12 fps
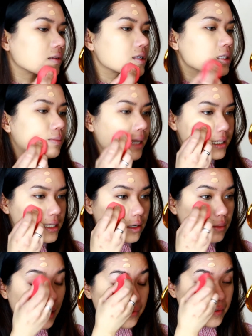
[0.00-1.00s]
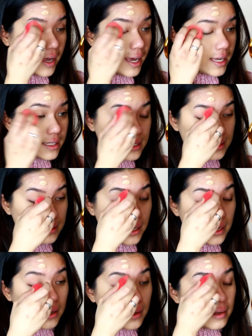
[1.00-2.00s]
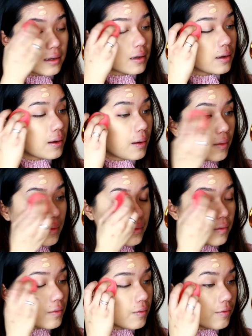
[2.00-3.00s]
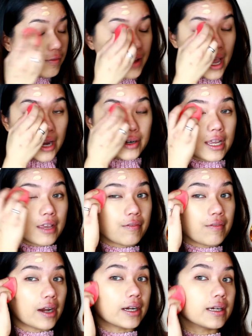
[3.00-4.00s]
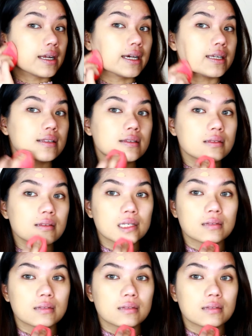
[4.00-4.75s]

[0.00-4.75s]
It's blending on my face. Very, very nice.